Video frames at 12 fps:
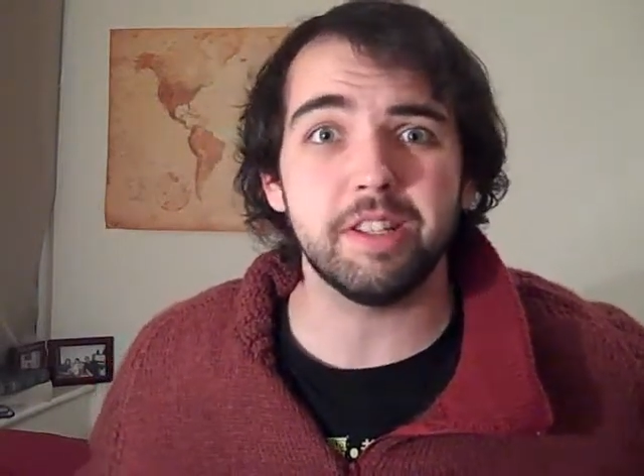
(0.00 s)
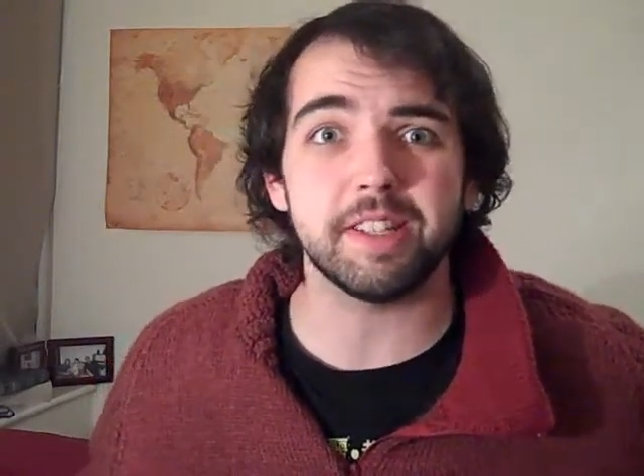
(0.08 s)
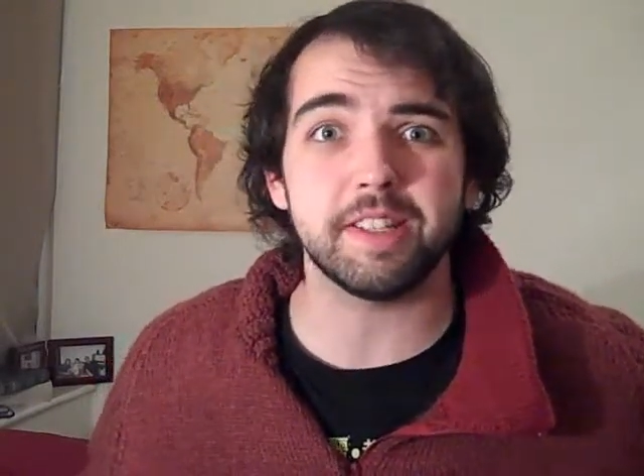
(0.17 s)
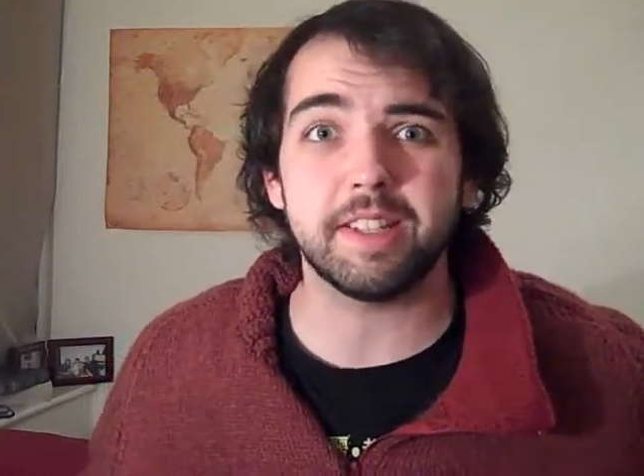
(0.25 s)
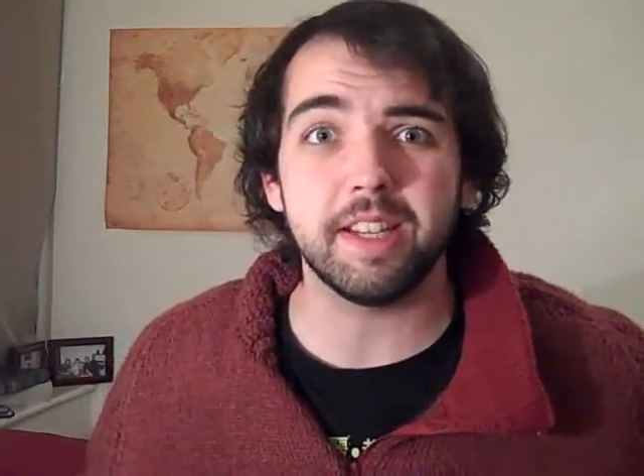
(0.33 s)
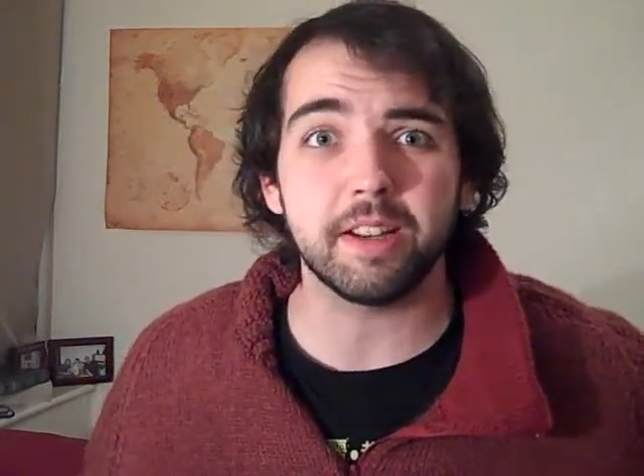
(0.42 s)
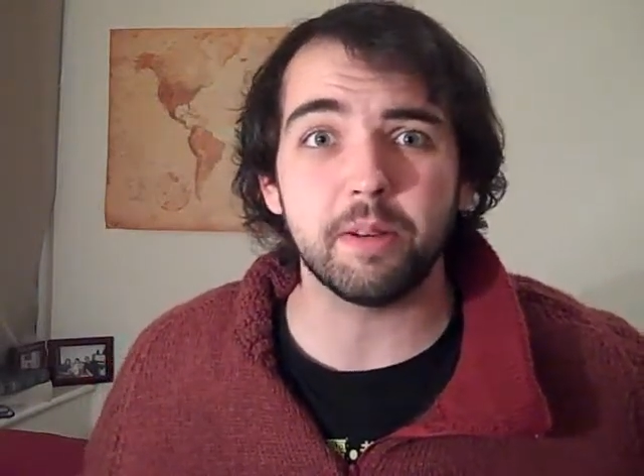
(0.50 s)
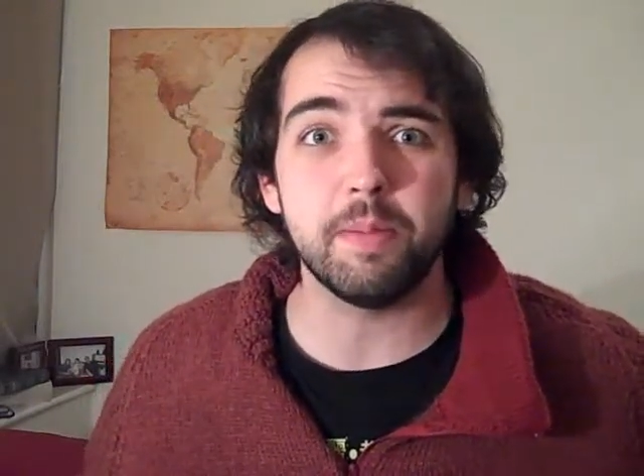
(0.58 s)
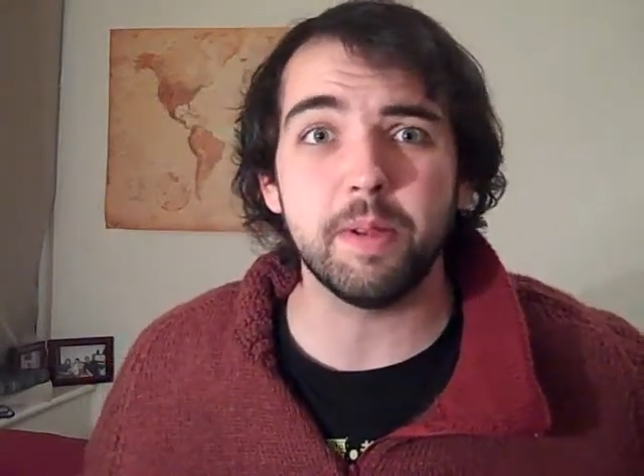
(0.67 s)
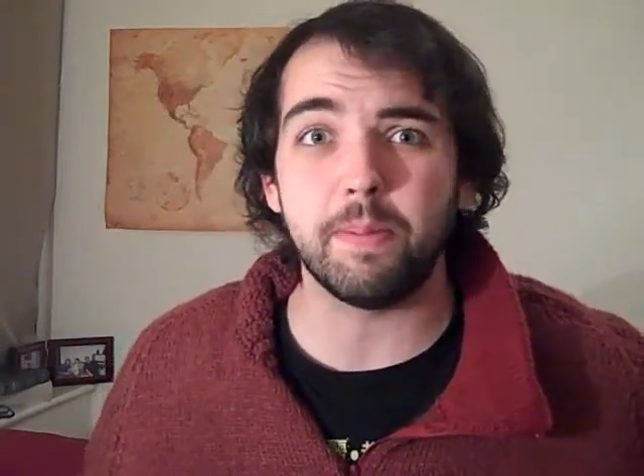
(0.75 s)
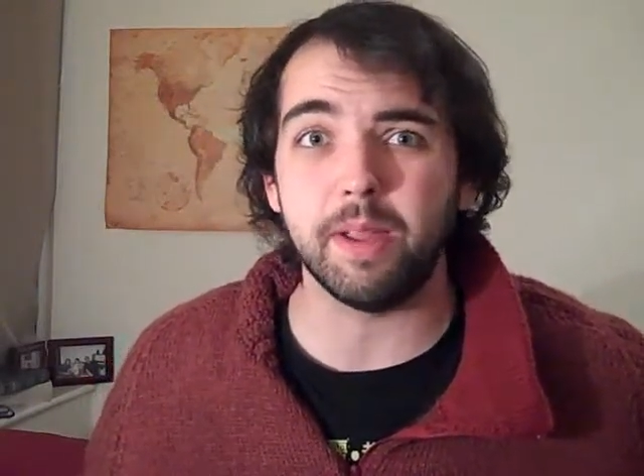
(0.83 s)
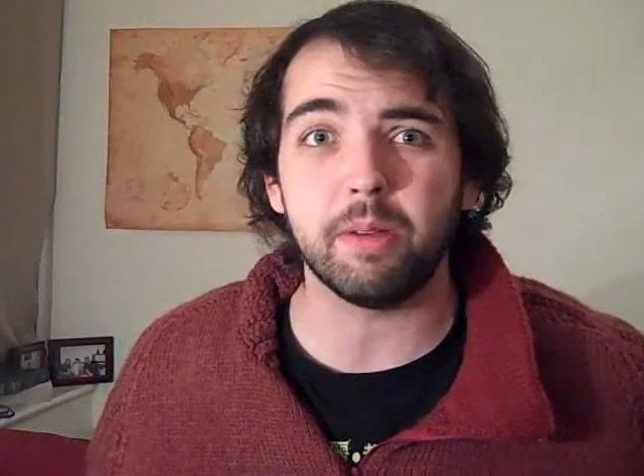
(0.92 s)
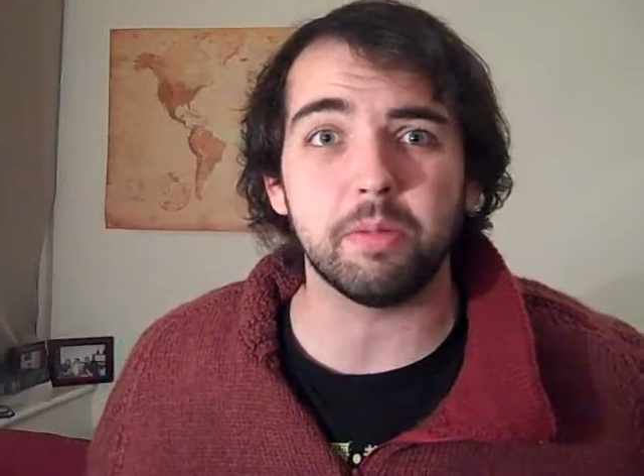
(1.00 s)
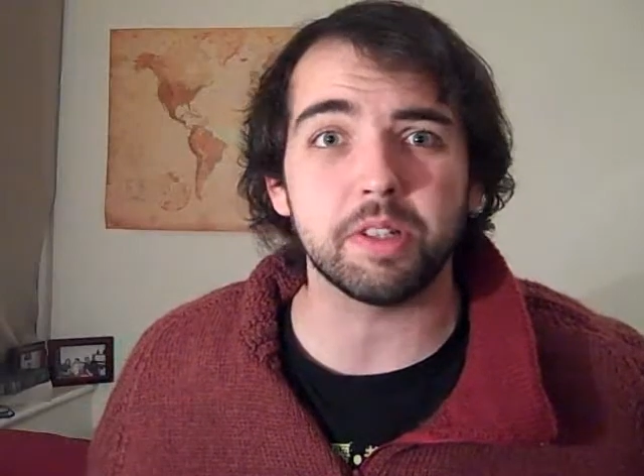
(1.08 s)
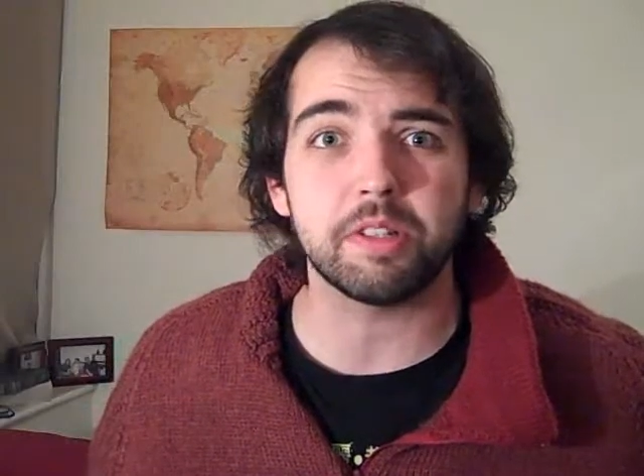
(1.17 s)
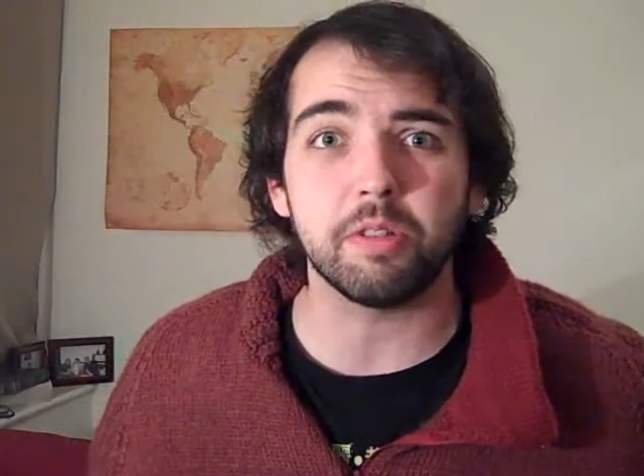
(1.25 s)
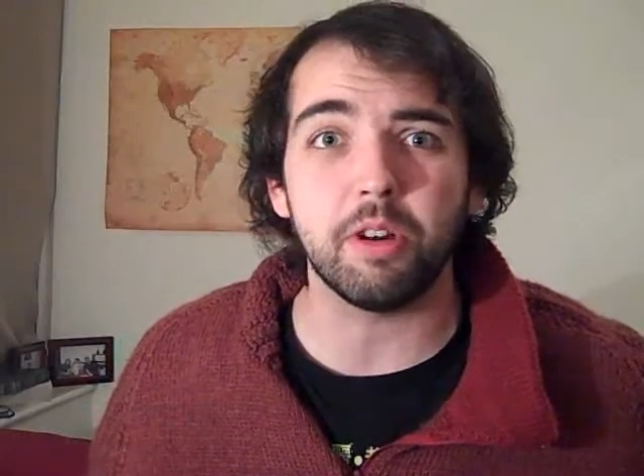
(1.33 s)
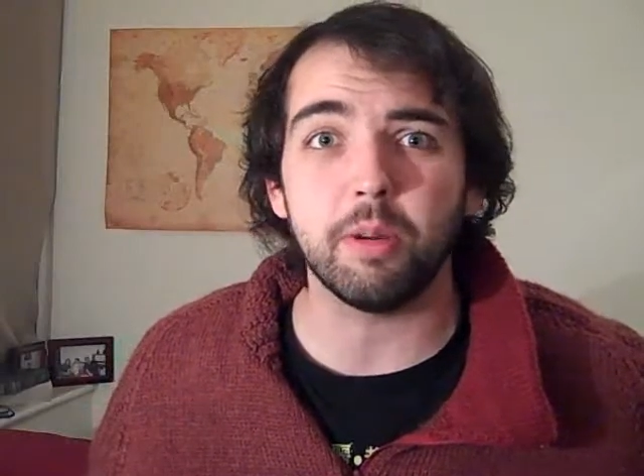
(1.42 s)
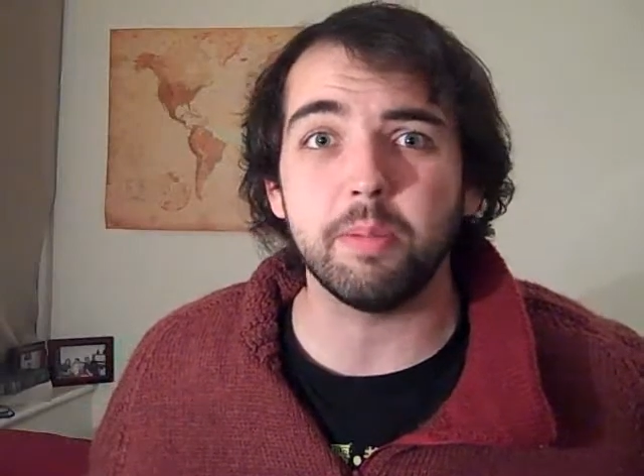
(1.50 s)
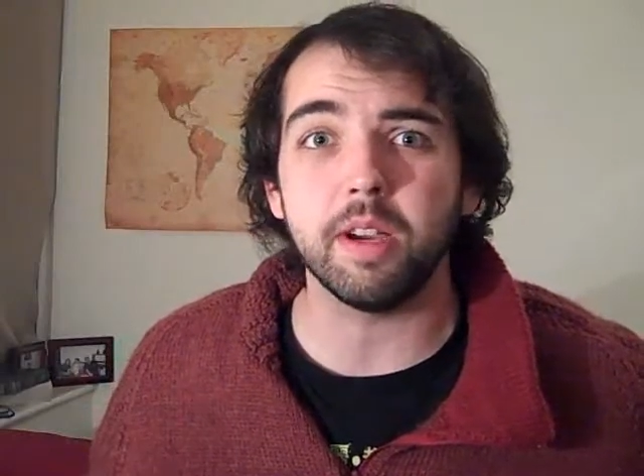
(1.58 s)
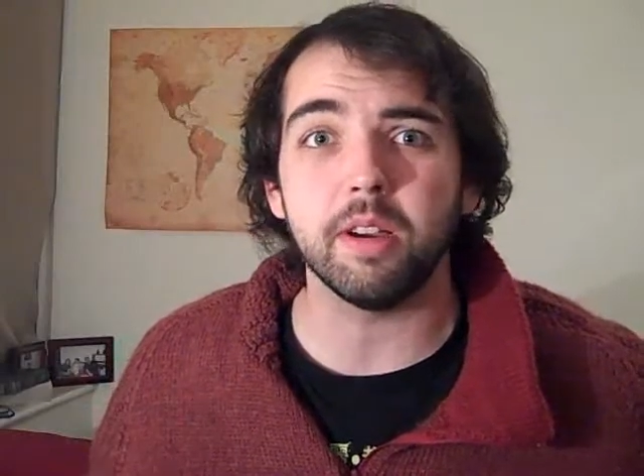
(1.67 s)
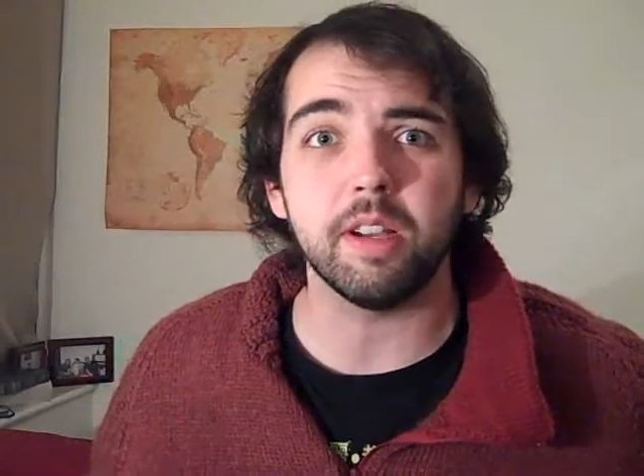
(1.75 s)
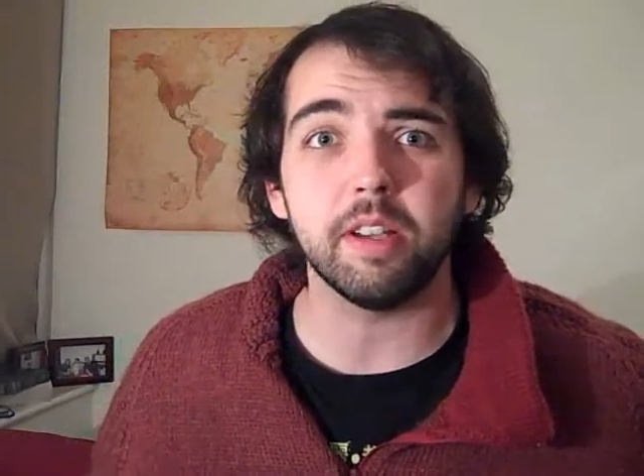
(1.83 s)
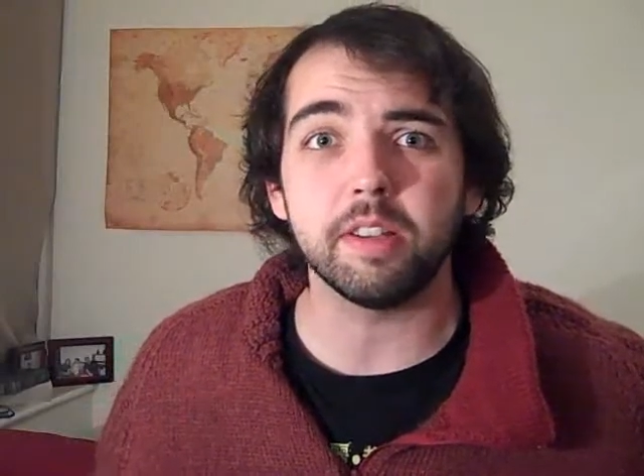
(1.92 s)
just tickle me pink with
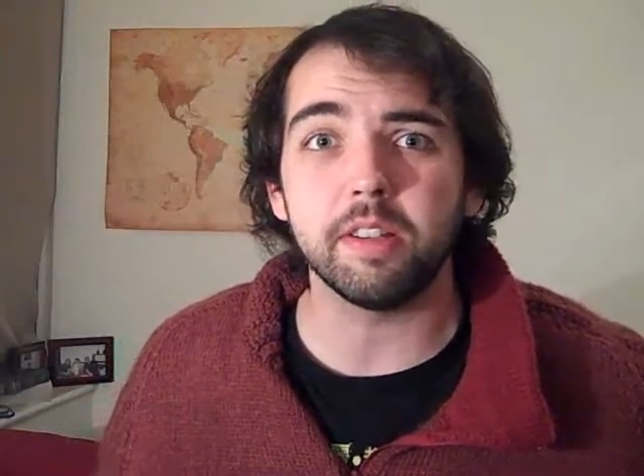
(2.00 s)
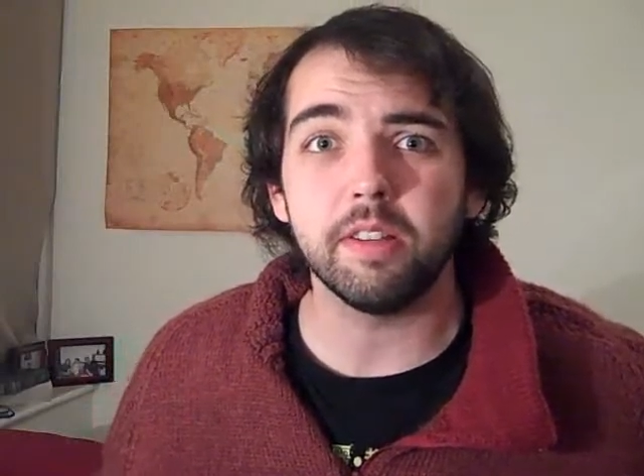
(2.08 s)
strawberries.